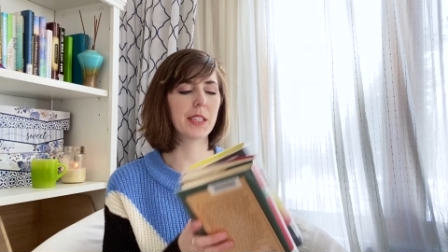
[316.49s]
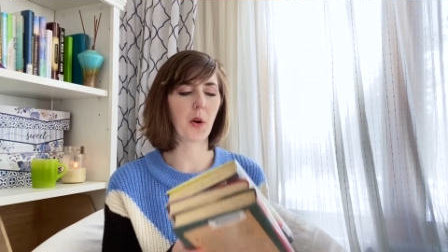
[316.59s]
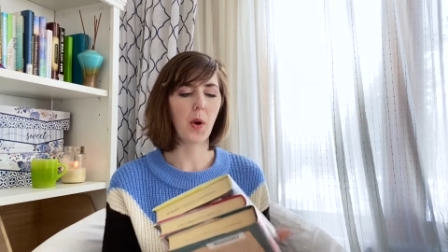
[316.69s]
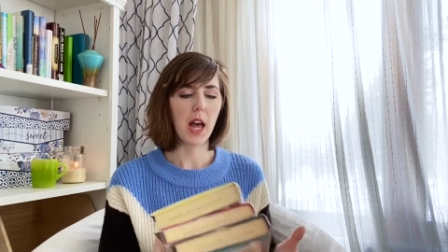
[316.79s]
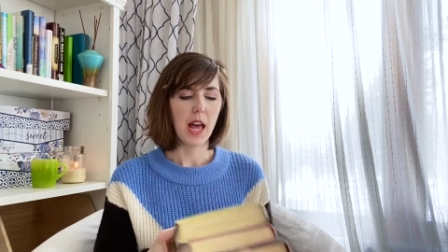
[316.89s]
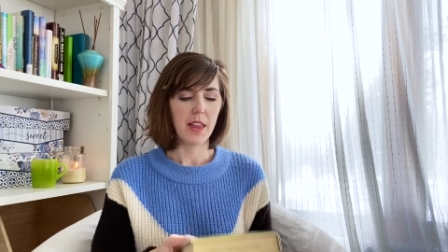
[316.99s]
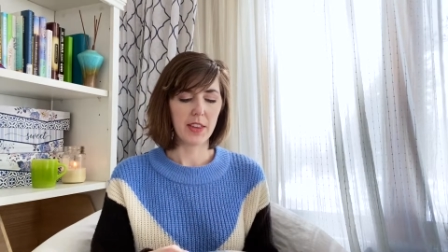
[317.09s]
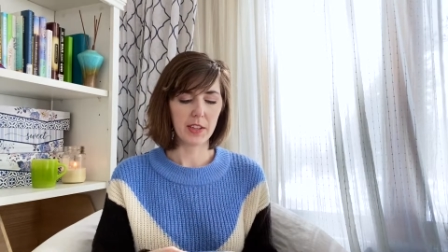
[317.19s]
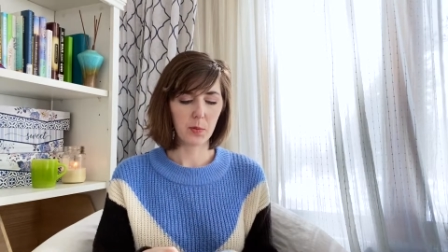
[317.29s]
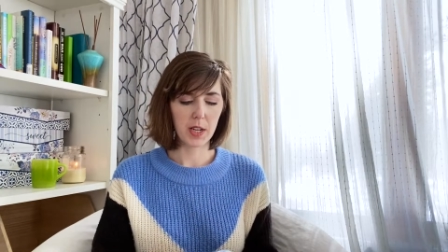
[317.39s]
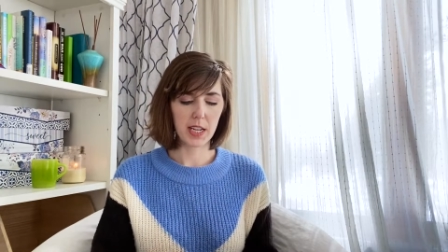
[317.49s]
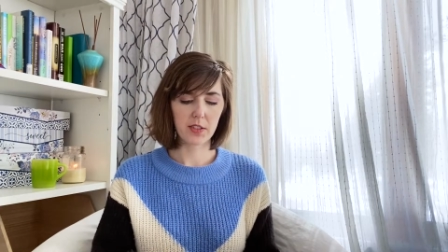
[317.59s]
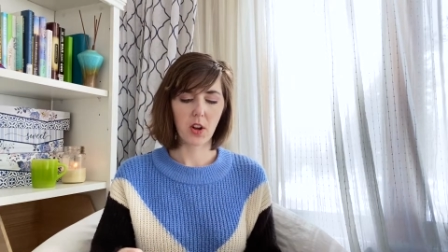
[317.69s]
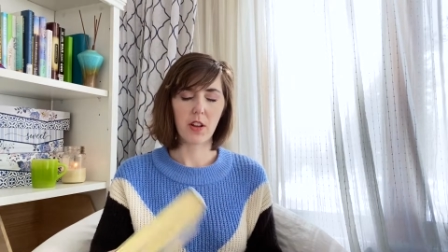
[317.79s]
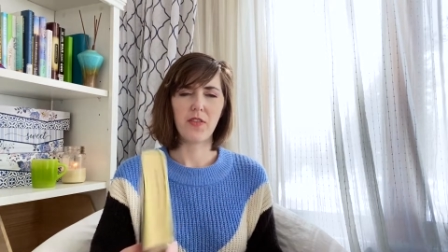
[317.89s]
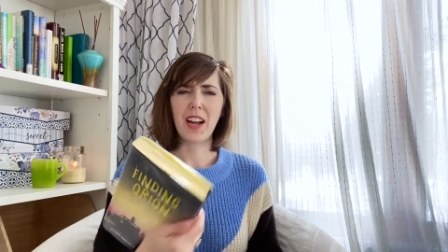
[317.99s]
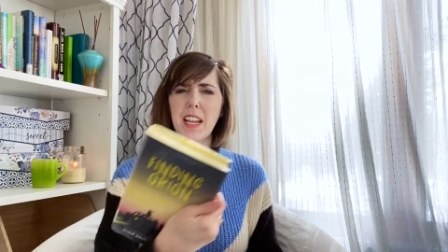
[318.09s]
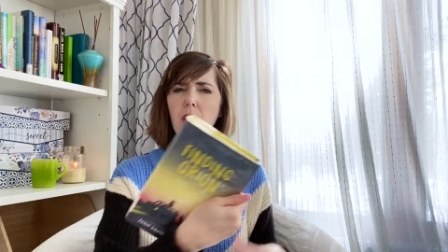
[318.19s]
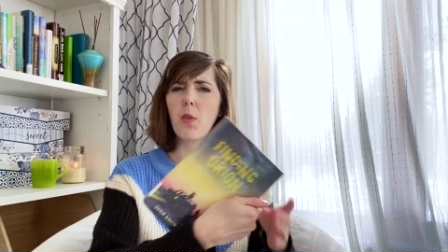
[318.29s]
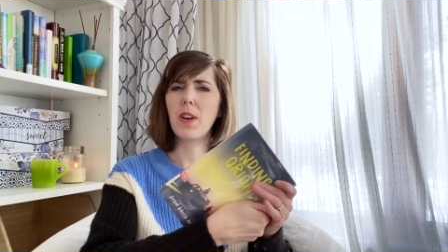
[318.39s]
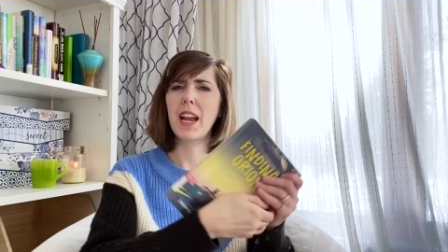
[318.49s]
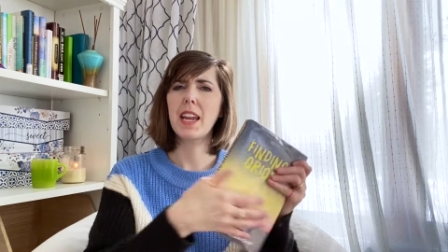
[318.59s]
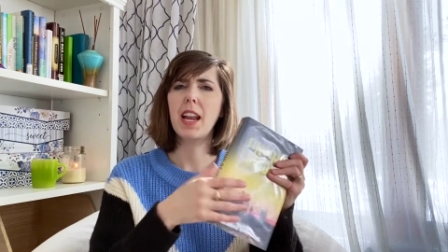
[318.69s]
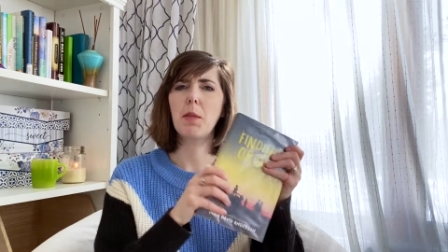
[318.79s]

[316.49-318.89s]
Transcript: So this one is called Finding Orion.